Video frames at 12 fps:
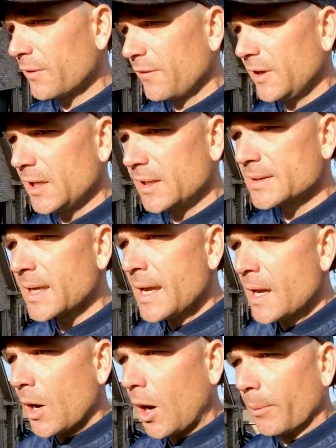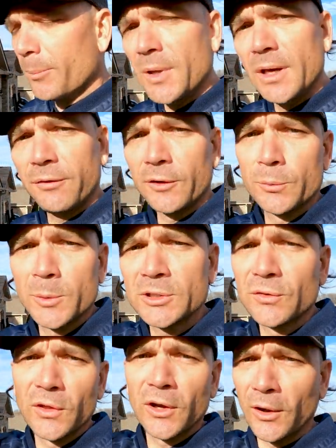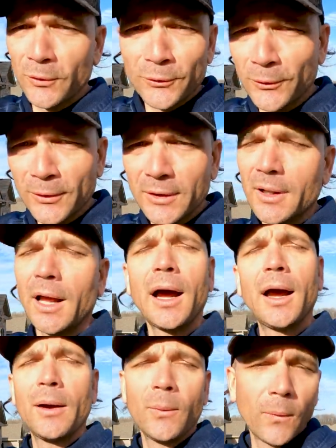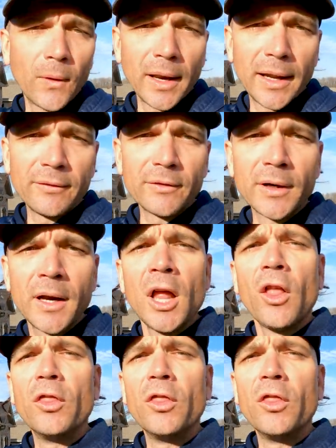the Phoenix, uh, for as much as the gunnels are a little high, whatever,